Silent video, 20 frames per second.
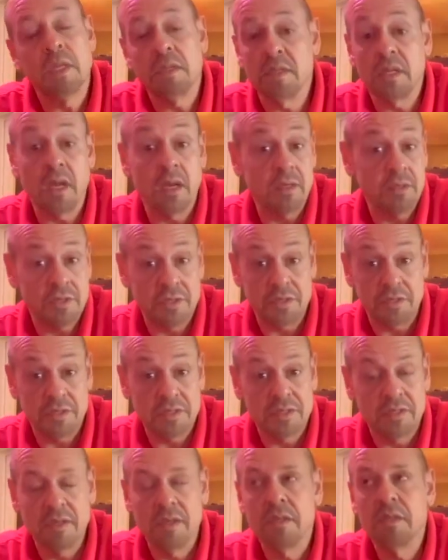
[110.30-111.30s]

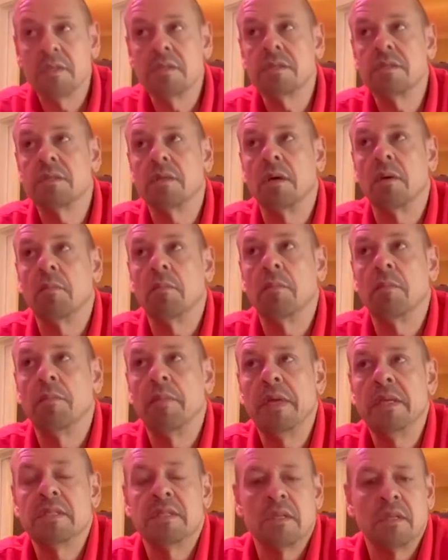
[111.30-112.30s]
intelligence, some
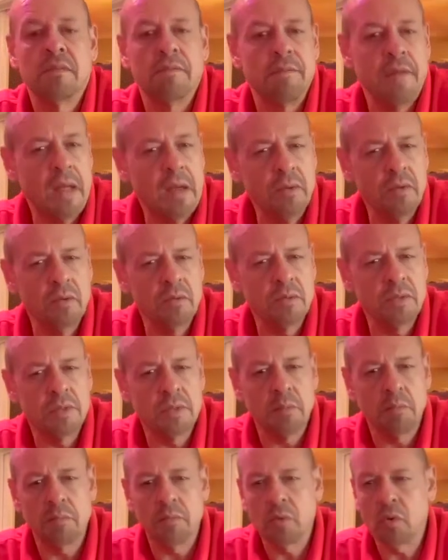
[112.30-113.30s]
basic values,
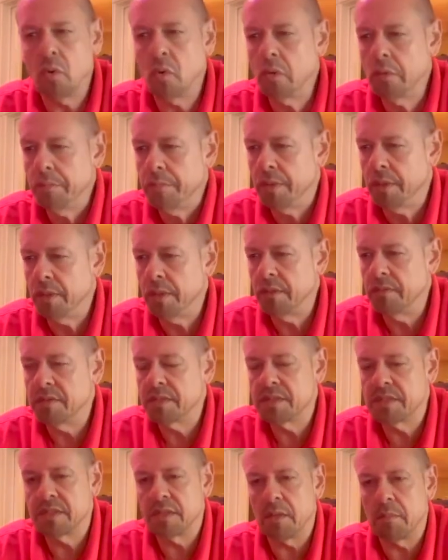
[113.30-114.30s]
some core
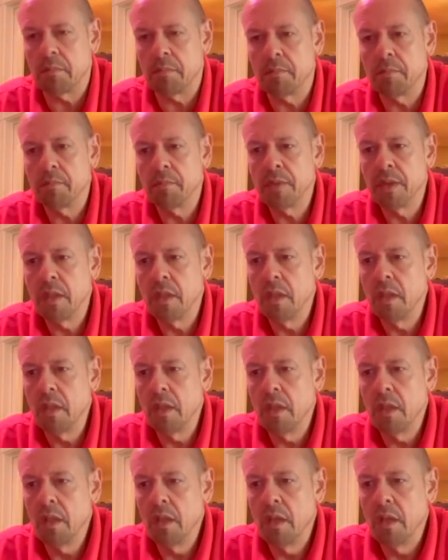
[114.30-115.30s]
beliefs, some
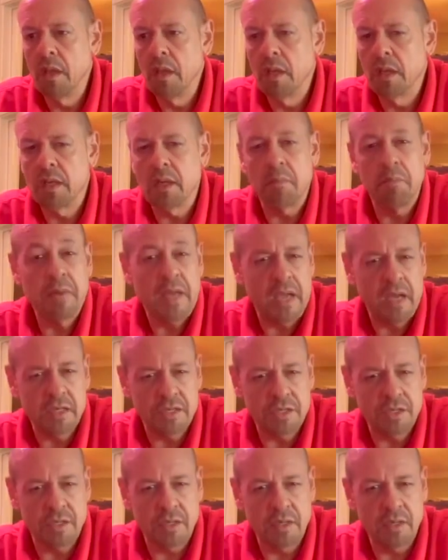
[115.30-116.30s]

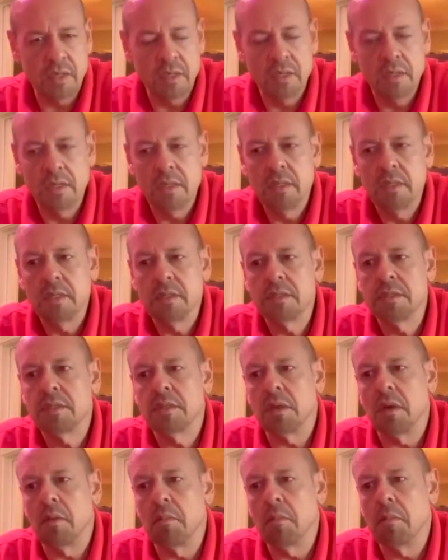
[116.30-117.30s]
compassion,
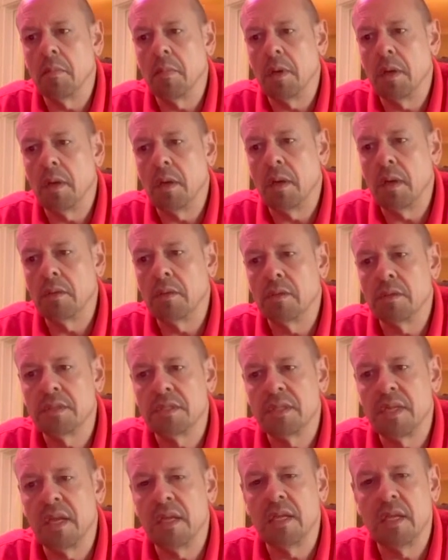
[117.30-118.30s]
some
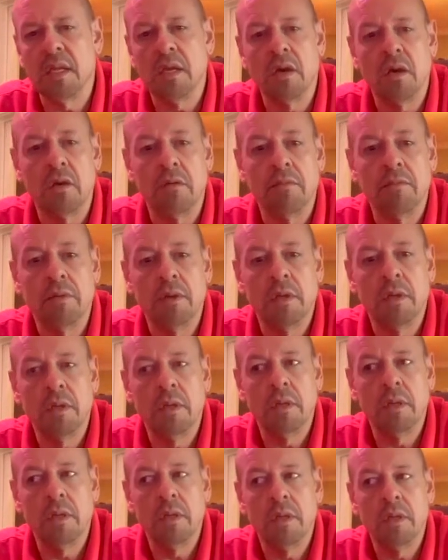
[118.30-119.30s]
understanding of
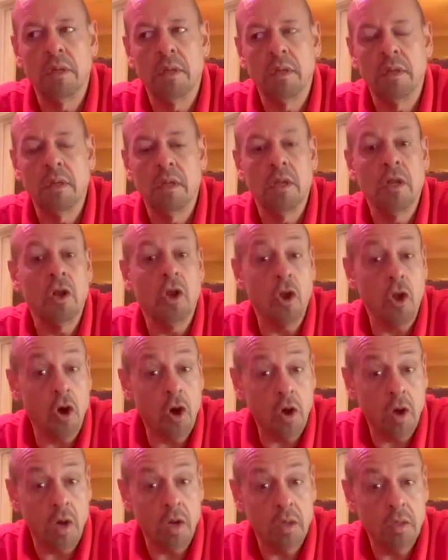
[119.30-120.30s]

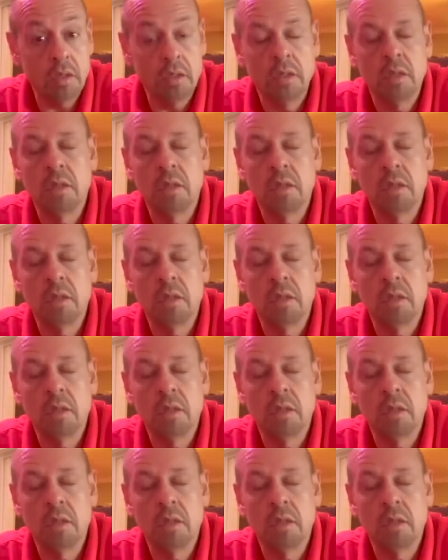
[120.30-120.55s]
law,